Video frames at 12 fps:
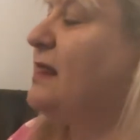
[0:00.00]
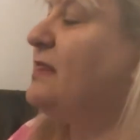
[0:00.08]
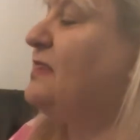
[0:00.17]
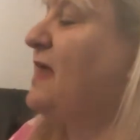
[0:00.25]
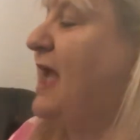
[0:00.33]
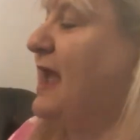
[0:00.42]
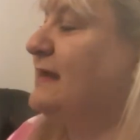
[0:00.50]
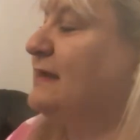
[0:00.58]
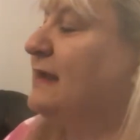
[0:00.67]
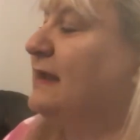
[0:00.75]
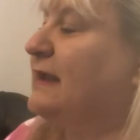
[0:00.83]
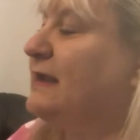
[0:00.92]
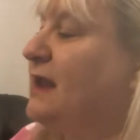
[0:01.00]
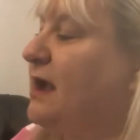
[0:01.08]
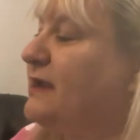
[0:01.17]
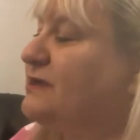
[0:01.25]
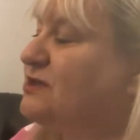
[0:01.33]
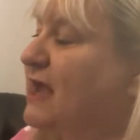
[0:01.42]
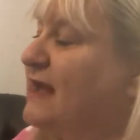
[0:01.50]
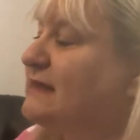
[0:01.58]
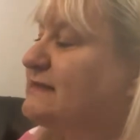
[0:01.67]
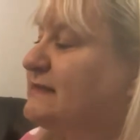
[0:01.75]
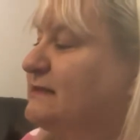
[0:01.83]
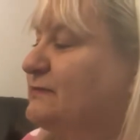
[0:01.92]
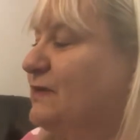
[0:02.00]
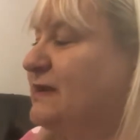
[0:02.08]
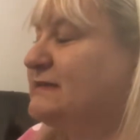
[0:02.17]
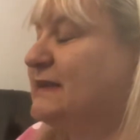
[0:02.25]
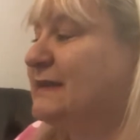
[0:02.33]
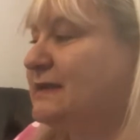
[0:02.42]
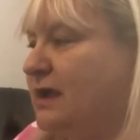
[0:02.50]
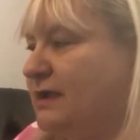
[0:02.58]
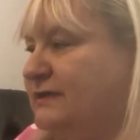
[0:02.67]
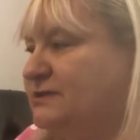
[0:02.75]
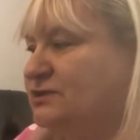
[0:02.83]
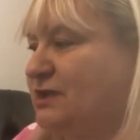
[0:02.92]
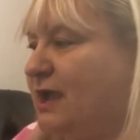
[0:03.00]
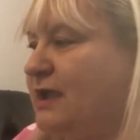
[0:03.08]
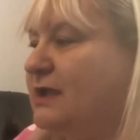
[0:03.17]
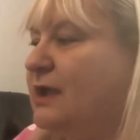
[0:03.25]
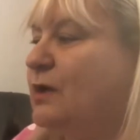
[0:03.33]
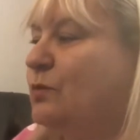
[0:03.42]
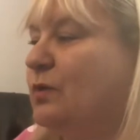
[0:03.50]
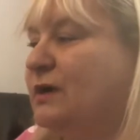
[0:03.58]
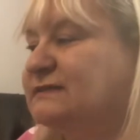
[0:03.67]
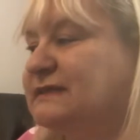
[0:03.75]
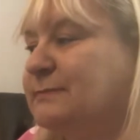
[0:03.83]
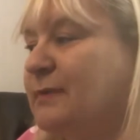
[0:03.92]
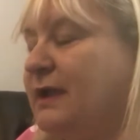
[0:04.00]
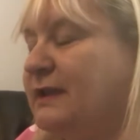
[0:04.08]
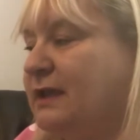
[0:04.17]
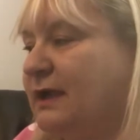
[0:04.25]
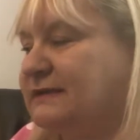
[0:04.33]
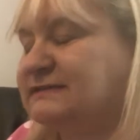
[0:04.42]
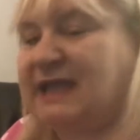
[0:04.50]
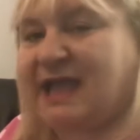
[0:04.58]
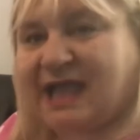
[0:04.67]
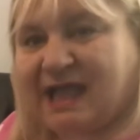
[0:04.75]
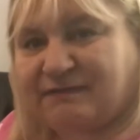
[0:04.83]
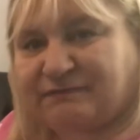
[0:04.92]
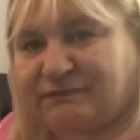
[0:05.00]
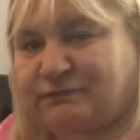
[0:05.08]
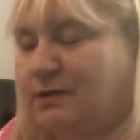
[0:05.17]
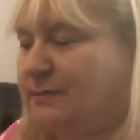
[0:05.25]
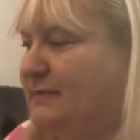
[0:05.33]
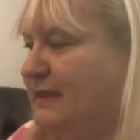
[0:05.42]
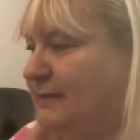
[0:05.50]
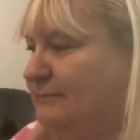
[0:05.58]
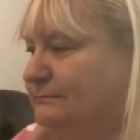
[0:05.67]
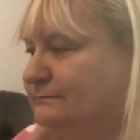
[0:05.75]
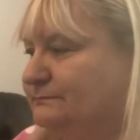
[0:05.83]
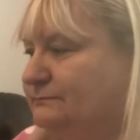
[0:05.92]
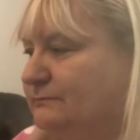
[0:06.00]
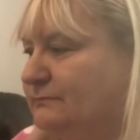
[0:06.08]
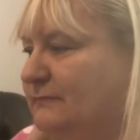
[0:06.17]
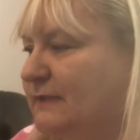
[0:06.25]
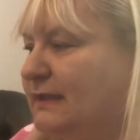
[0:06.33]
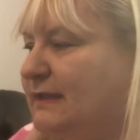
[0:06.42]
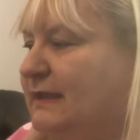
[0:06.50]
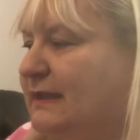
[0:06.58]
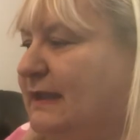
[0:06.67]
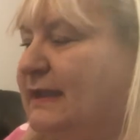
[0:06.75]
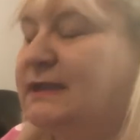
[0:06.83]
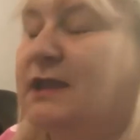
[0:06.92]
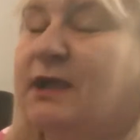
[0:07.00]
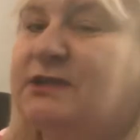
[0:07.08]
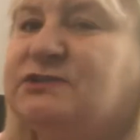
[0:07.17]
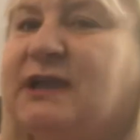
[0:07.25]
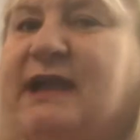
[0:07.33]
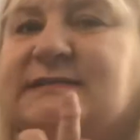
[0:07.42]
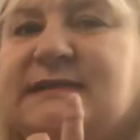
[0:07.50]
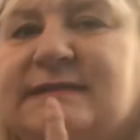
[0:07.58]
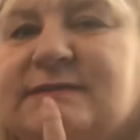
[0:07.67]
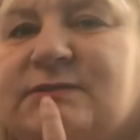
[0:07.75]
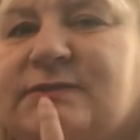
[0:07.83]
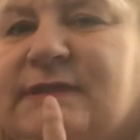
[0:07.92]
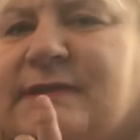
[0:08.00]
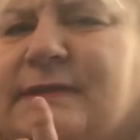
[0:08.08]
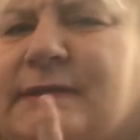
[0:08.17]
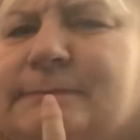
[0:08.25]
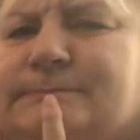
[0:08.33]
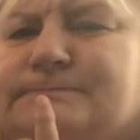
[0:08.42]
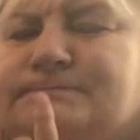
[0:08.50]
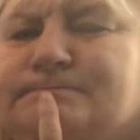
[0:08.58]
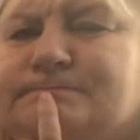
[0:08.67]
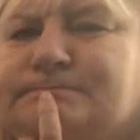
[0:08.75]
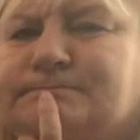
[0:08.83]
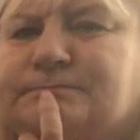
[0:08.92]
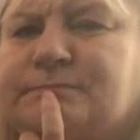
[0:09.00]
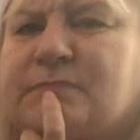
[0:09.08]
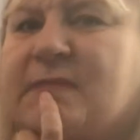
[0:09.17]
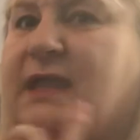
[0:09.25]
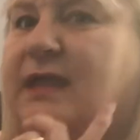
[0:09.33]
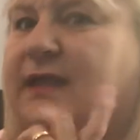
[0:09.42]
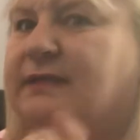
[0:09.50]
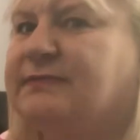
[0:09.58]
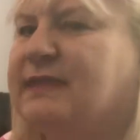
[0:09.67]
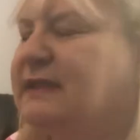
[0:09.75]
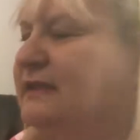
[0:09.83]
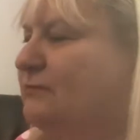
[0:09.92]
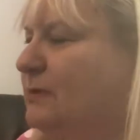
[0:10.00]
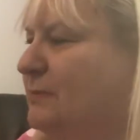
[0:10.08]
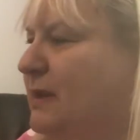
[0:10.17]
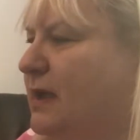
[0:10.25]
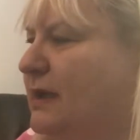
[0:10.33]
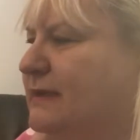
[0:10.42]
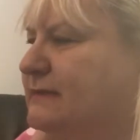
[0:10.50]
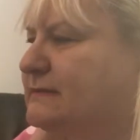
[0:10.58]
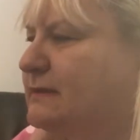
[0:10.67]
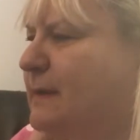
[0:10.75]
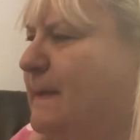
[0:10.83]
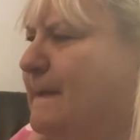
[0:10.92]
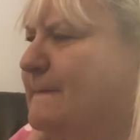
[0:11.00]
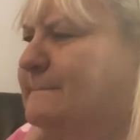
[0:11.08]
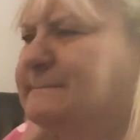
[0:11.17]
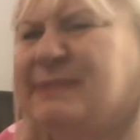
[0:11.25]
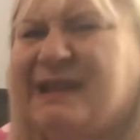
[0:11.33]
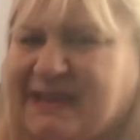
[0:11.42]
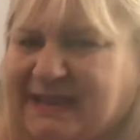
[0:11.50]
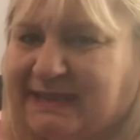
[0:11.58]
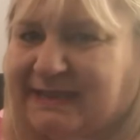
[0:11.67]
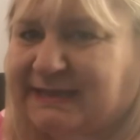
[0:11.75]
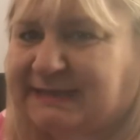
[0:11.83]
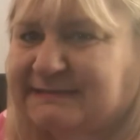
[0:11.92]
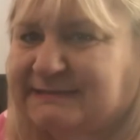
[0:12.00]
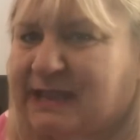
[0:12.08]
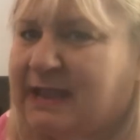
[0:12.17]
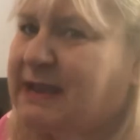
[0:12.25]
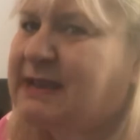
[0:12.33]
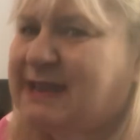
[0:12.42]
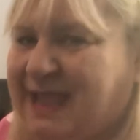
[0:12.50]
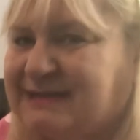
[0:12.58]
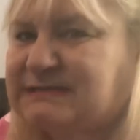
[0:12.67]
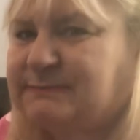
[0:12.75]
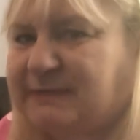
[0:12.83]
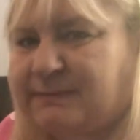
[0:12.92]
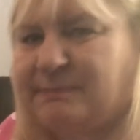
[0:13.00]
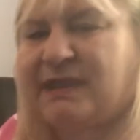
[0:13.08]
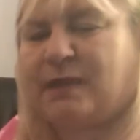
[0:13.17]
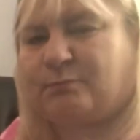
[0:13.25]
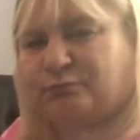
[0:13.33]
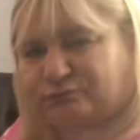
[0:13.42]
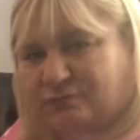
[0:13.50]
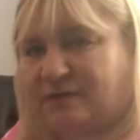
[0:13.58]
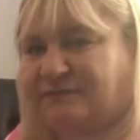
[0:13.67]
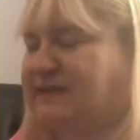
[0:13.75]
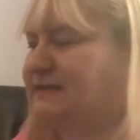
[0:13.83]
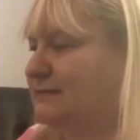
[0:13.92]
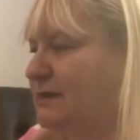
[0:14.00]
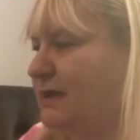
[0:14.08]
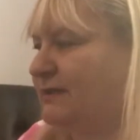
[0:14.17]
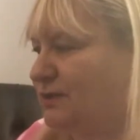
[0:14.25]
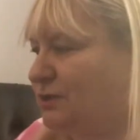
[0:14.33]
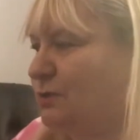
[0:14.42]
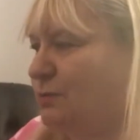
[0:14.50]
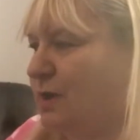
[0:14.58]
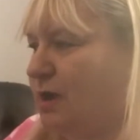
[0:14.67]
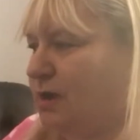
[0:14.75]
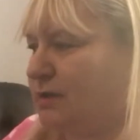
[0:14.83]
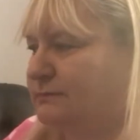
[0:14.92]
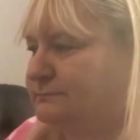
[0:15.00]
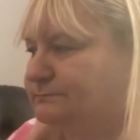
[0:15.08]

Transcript: Then Elijah asked his friend Elisha what he might like to have from him. Elisha had a little think. And then he replied, "Please, let me be a prophet like you are.